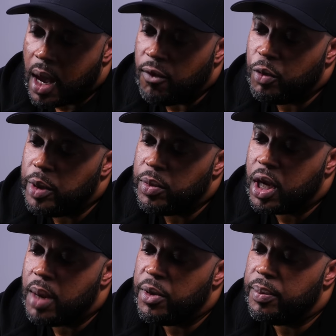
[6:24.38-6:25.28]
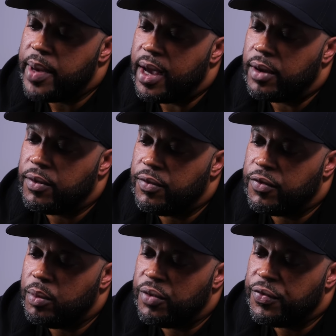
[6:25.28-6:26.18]
I remember coming back
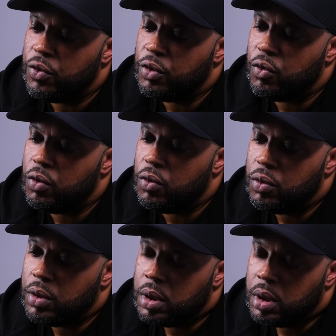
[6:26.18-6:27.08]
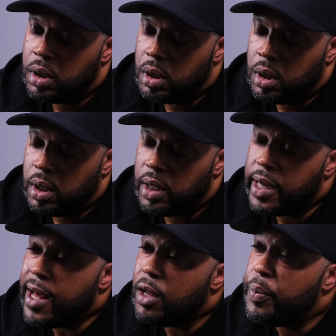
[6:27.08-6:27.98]
from a funeral in
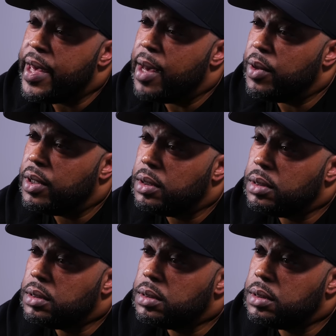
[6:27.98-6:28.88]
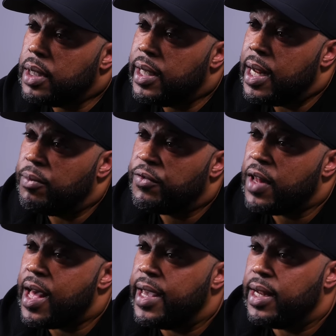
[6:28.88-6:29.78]
Alabama and I'm
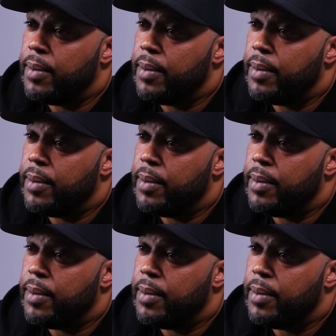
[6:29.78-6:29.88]
flying.